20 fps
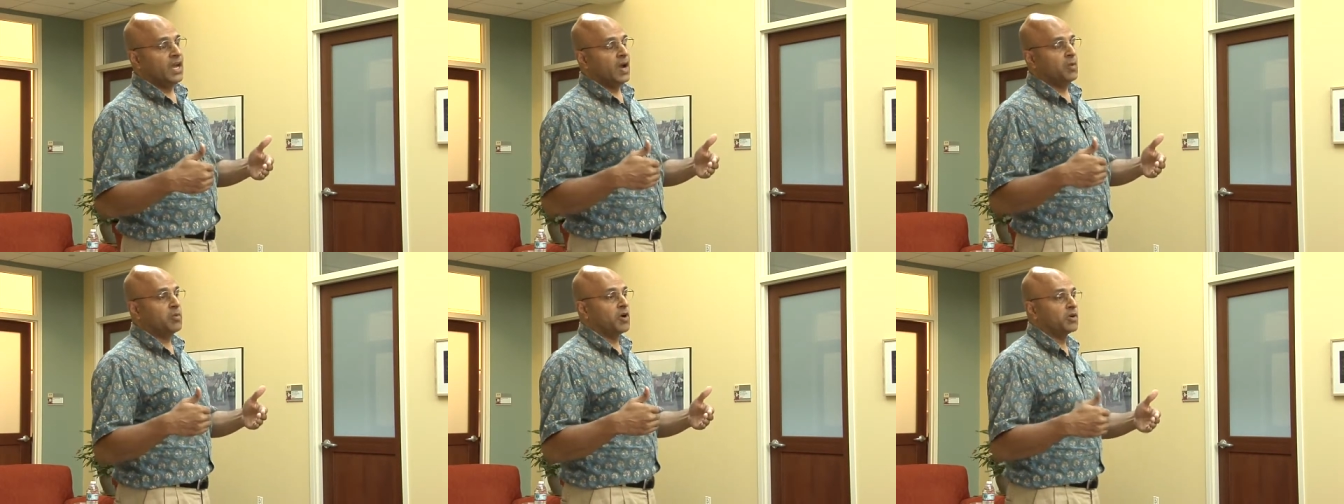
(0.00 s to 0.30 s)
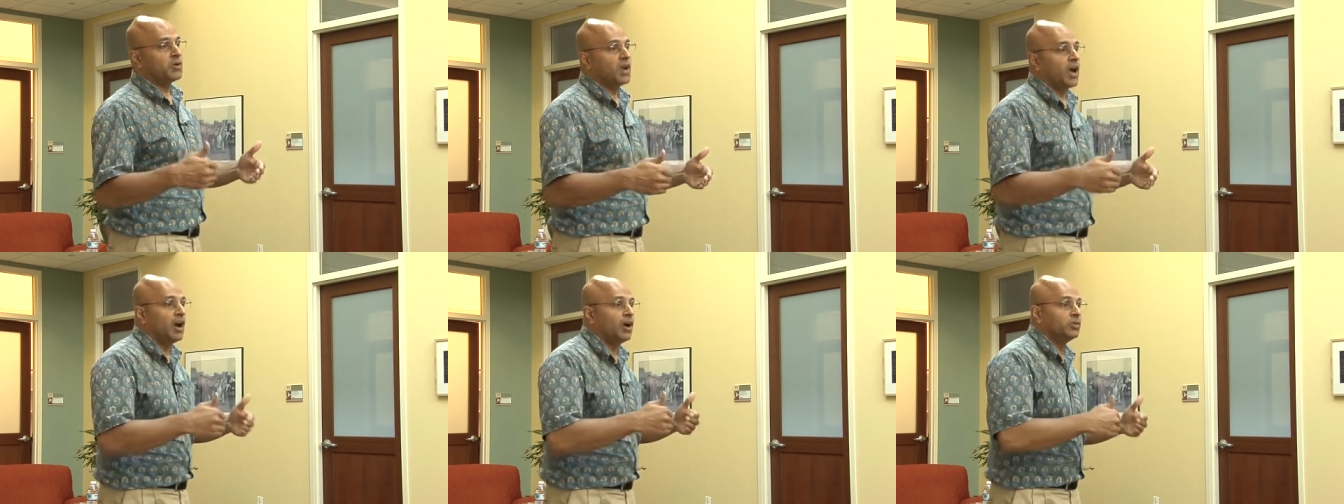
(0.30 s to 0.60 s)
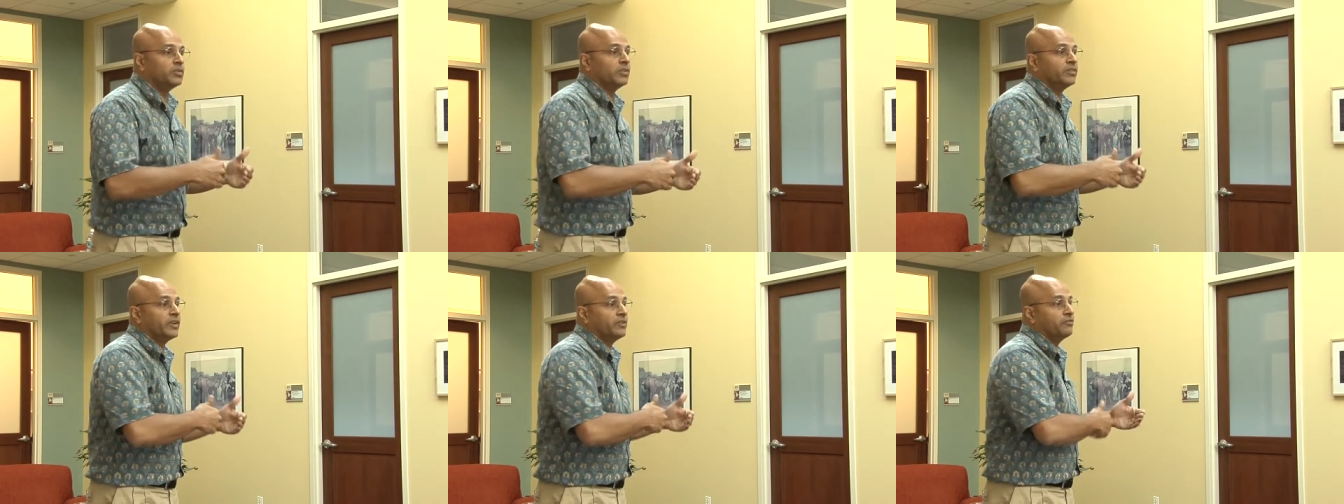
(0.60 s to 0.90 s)
about
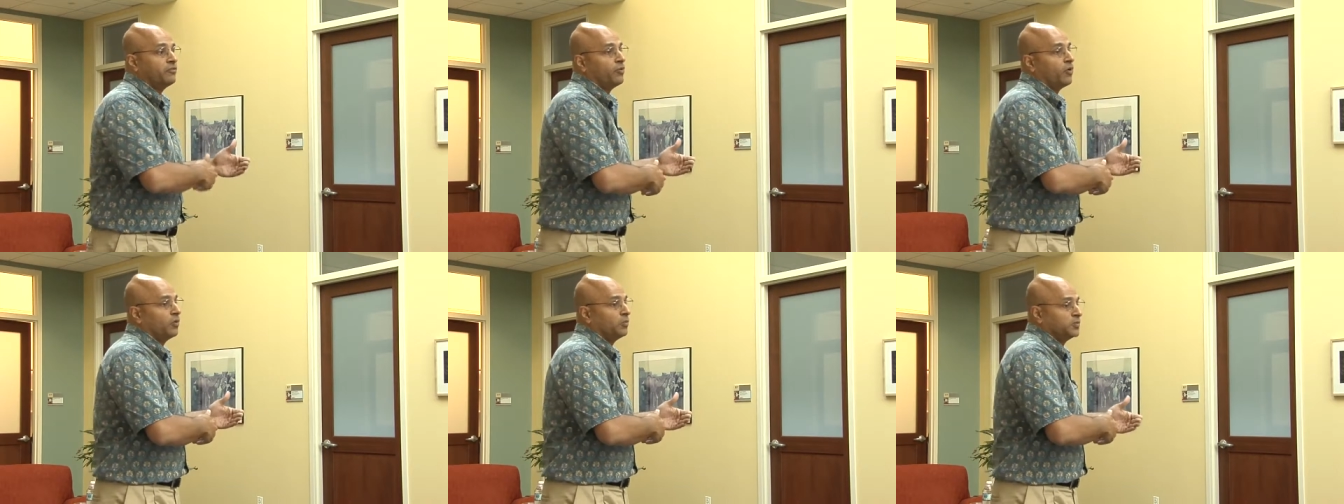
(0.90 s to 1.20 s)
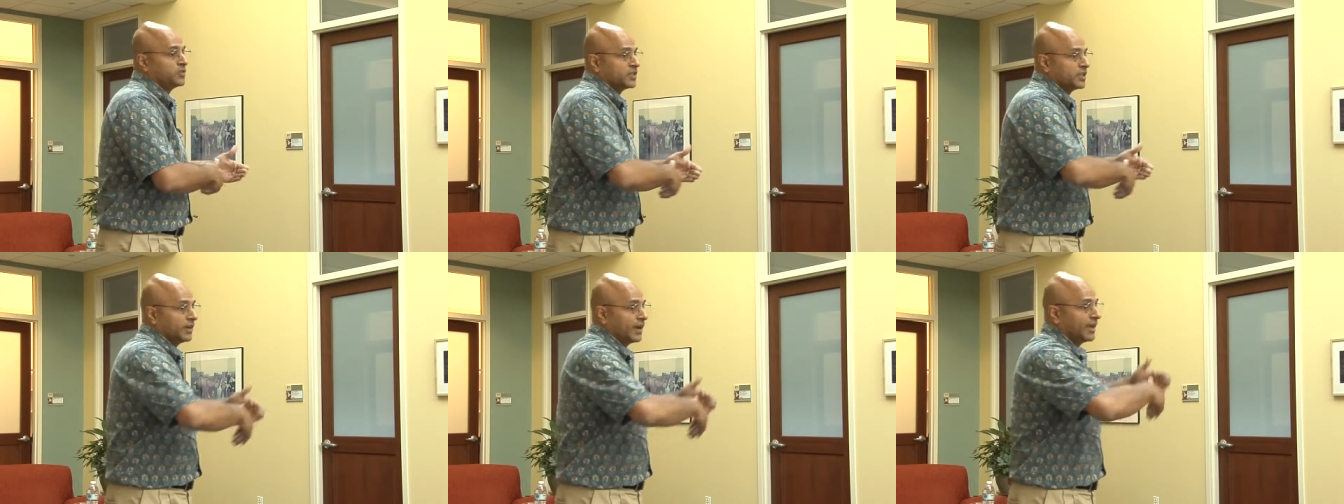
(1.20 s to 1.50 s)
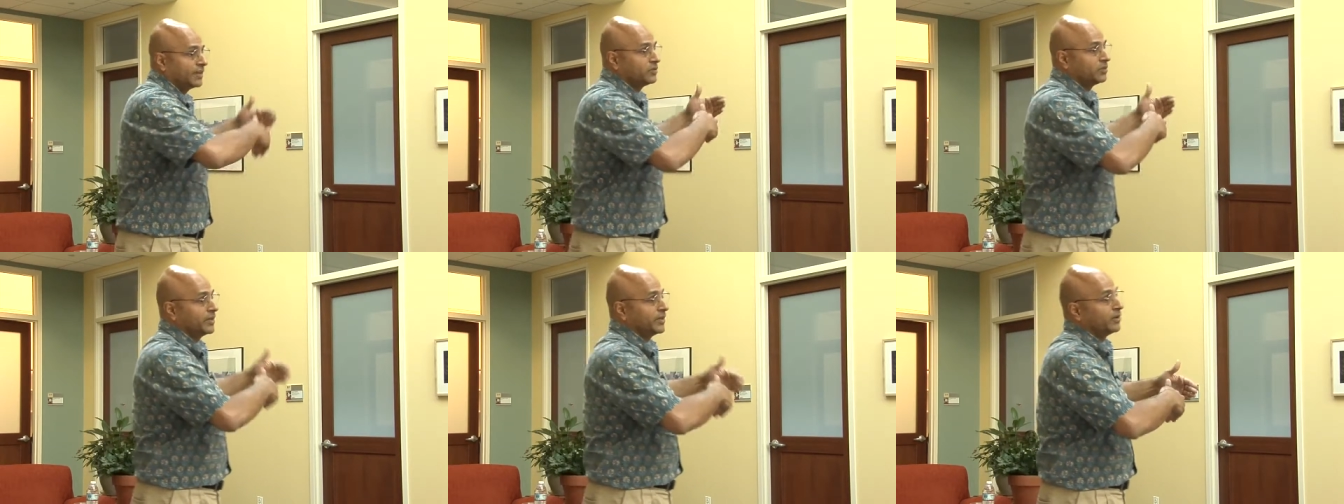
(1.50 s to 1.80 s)
how the reforms are
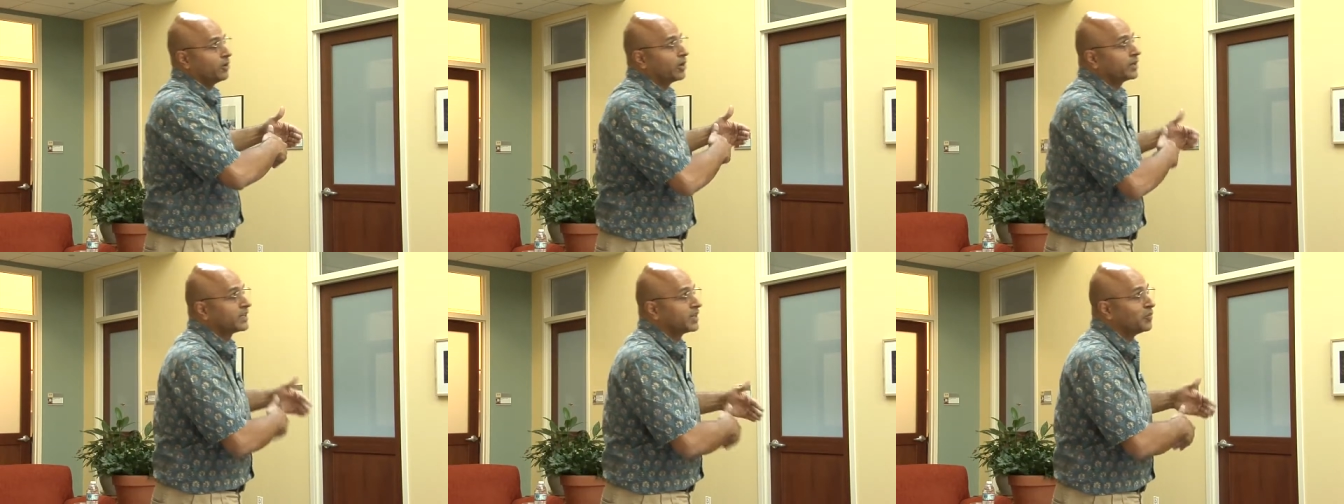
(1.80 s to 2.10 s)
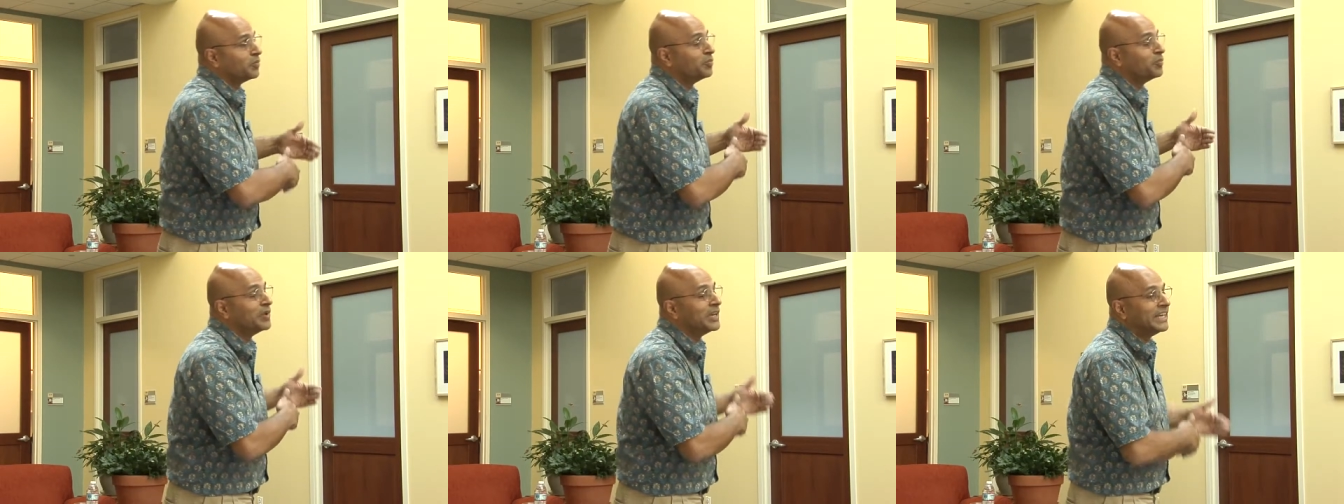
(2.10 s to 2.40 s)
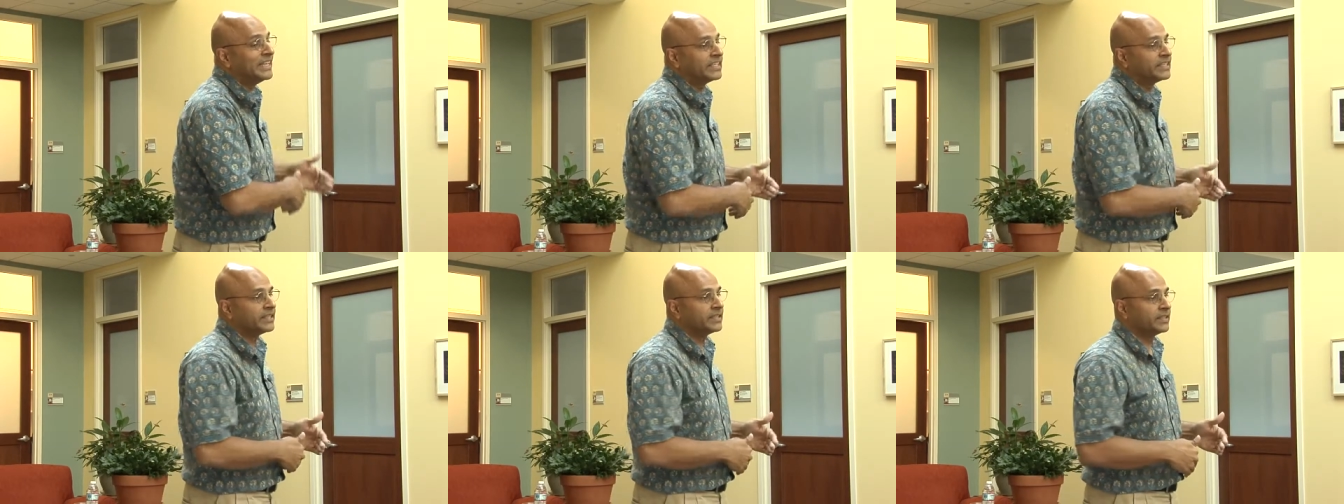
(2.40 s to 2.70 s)
actually not
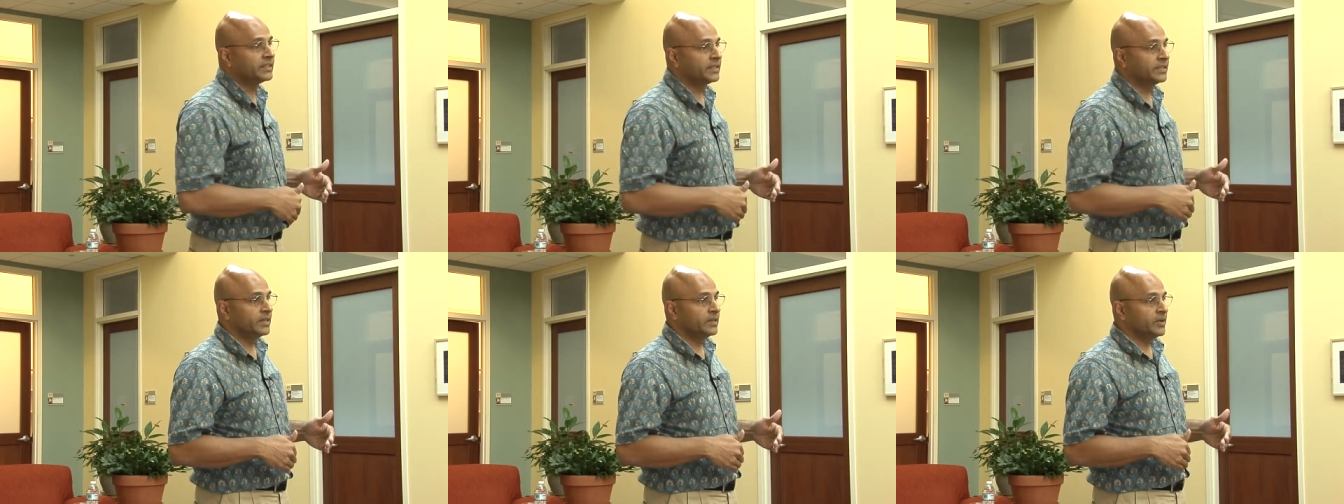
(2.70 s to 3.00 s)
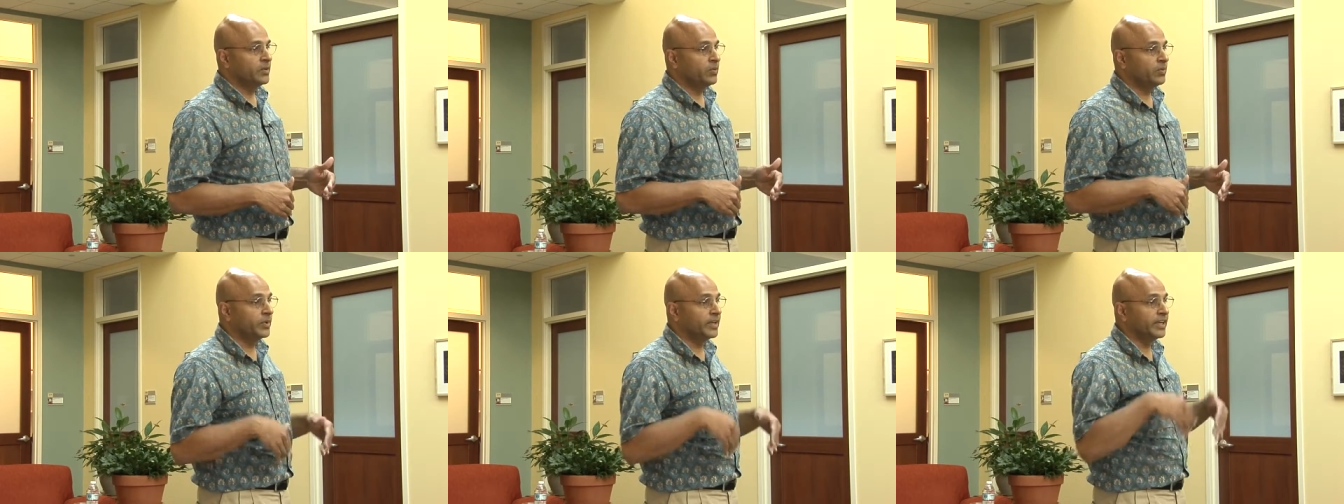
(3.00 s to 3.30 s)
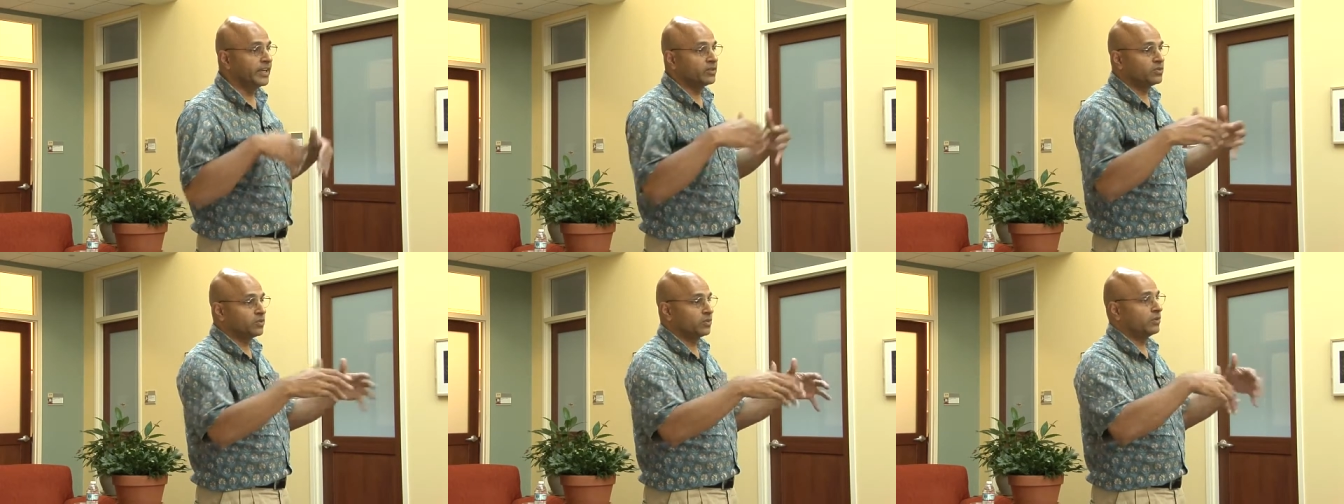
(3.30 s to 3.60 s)
complete. We
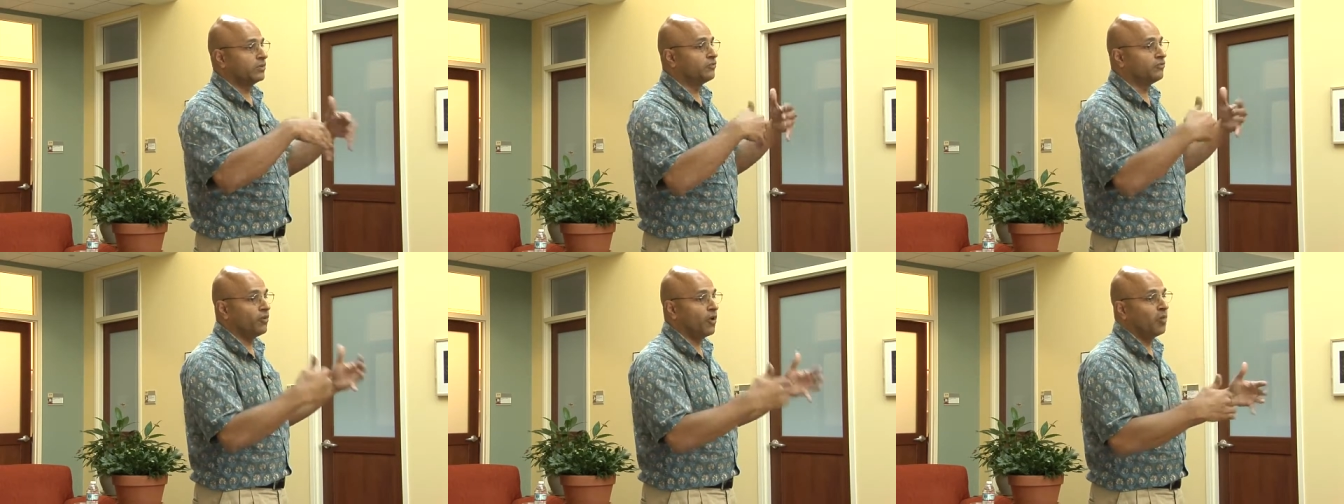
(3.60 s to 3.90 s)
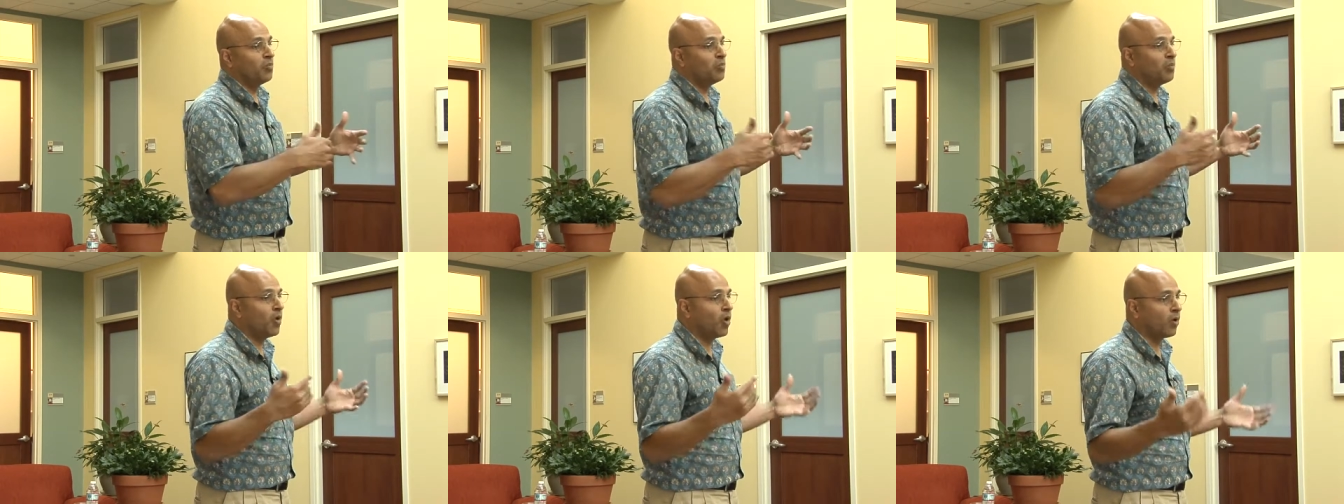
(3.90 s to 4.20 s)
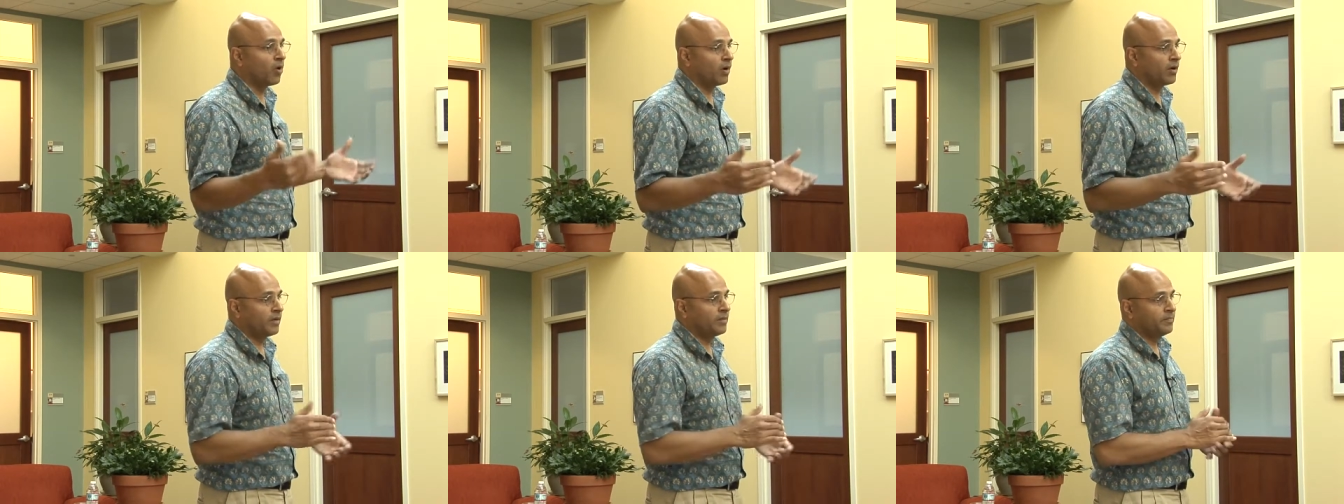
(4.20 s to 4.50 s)
need to reform more.